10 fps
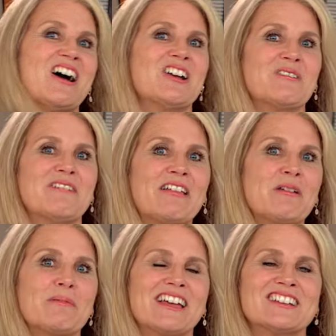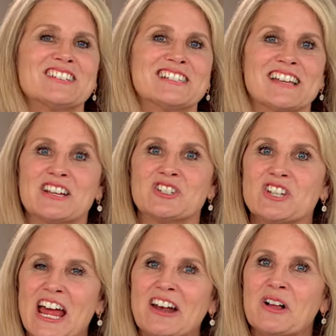on our Riley Blake Designs
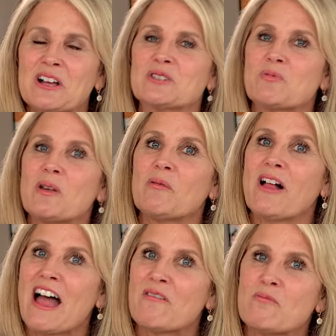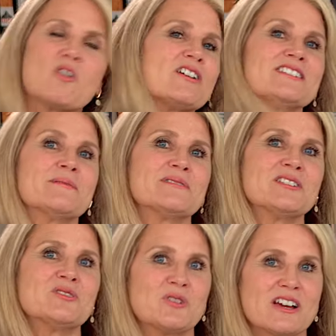channel, because we will have more tips
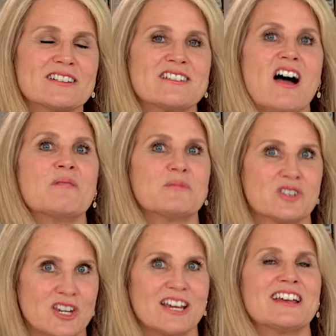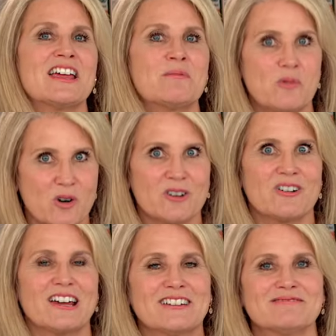and tricks on machine embroidery.